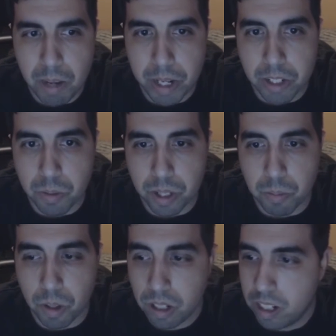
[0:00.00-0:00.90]
I might do
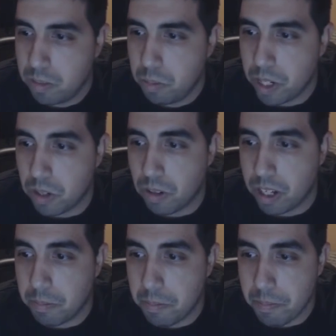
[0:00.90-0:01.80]
one more, it's pretty
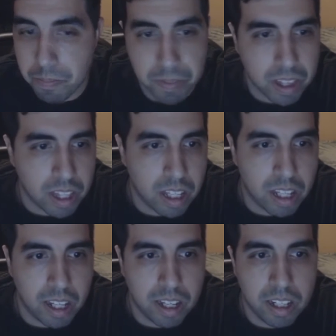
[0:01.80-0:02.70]
early.
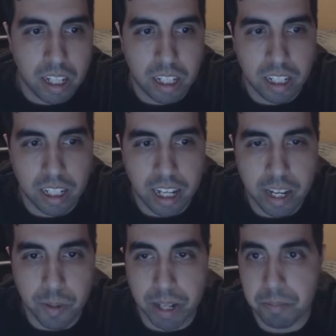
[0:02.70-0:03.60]
Uh,
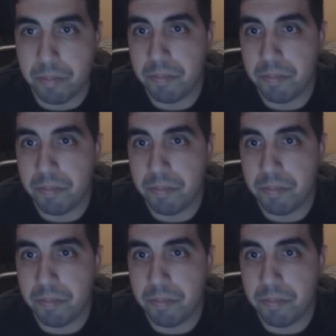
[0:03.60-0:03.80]
anyway,